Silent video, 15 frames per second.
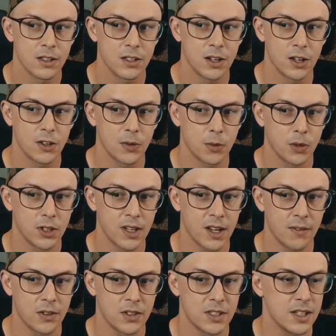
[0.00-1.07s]
another one you
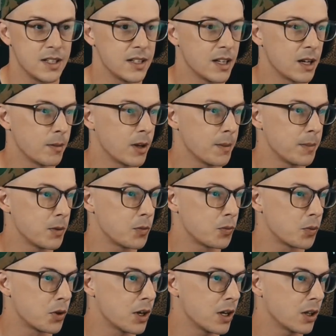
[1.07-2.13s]
haven't seen yet. It might be
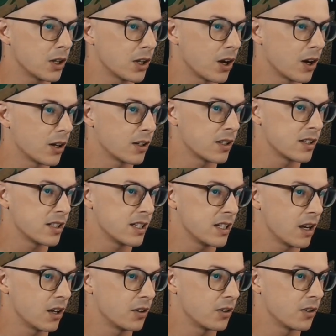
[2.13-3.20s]
really hard to see under